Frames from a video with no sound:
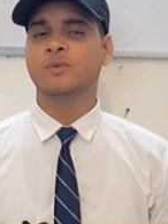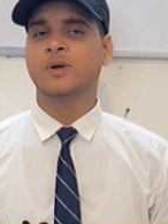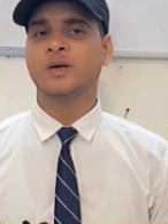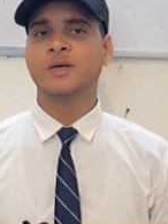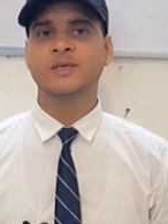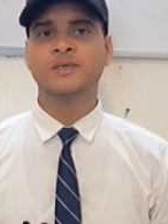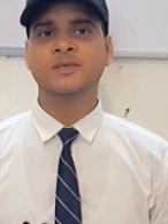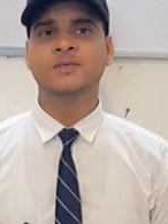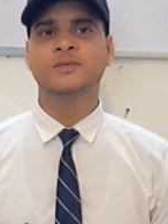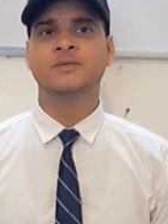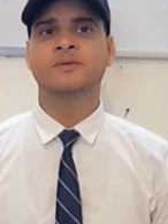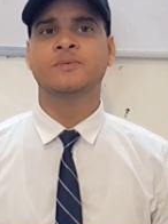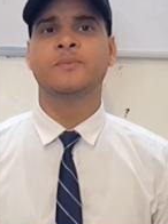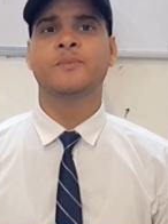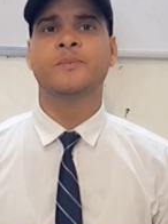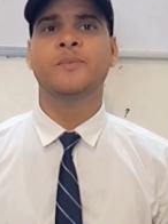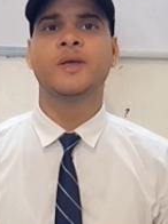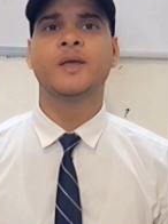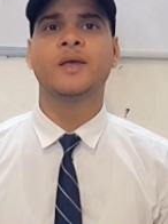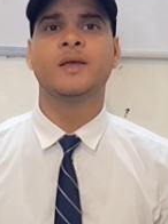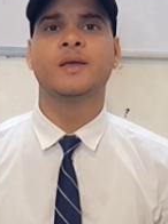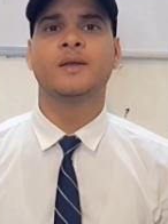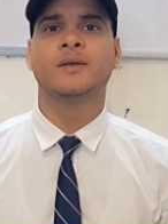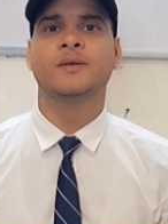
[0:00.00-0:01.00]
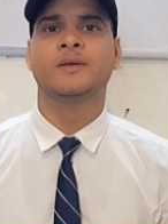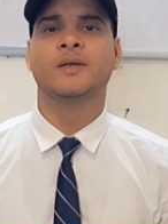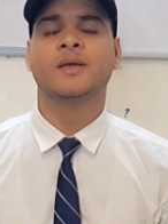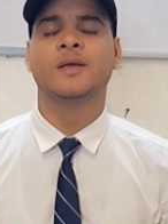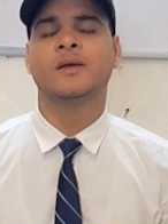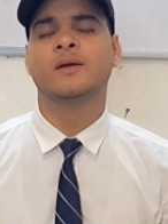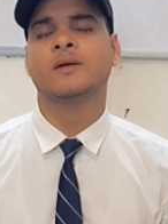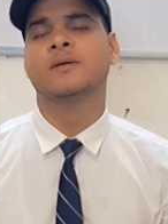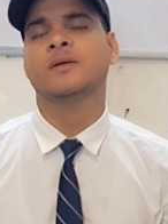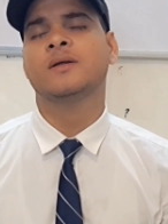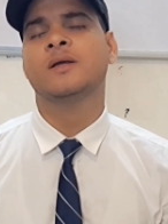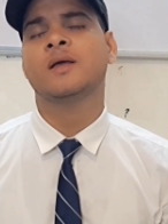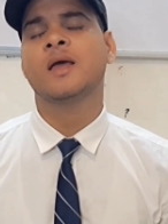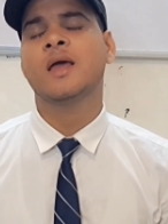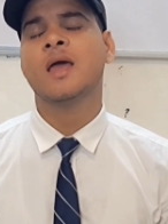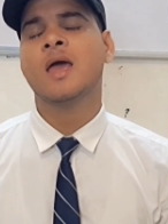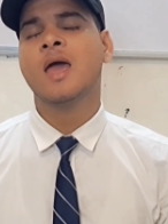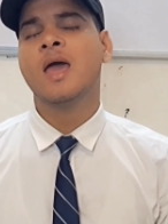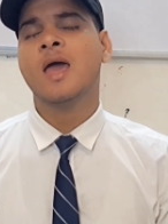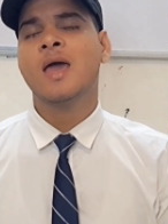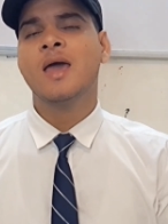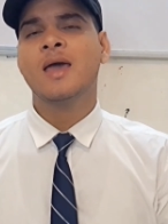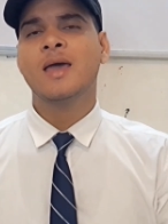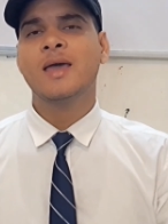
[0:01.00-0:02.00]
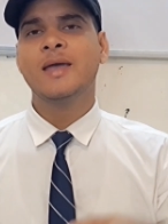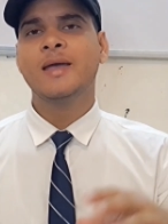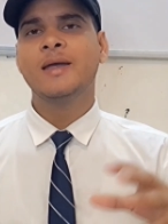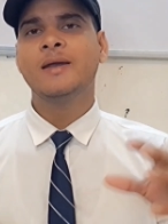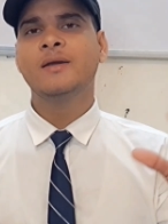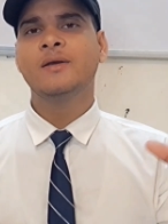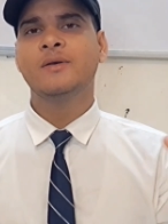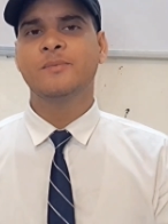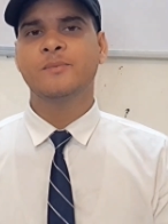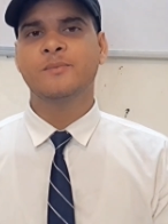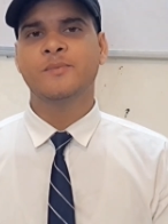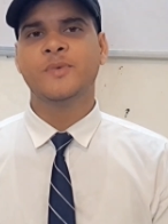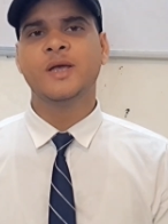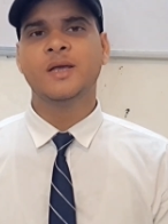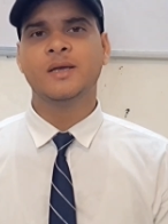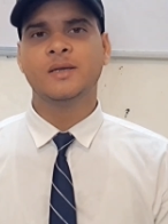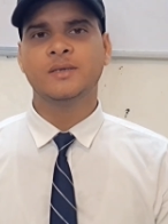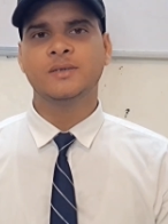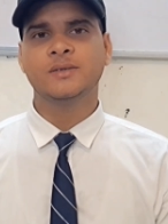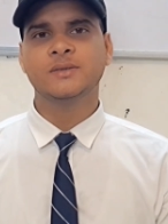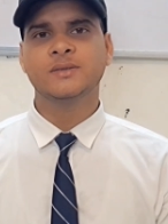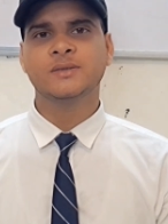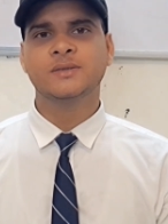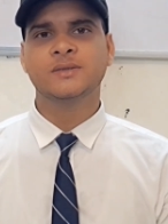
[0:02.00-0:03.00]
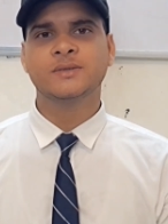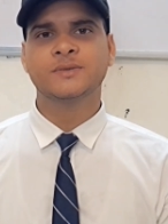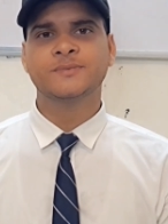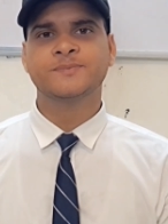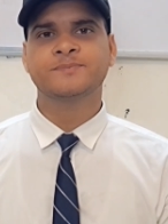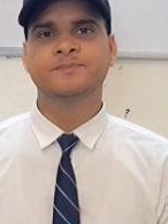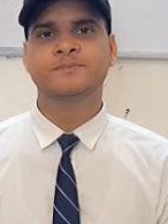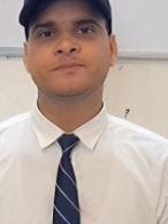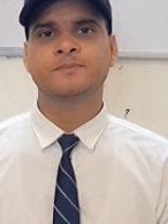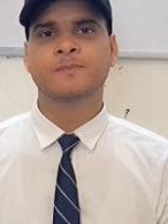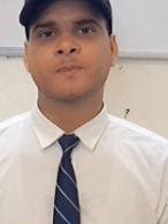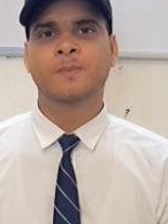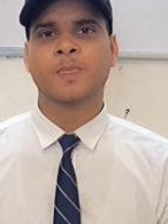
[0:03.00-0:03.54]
What does it mean here? It means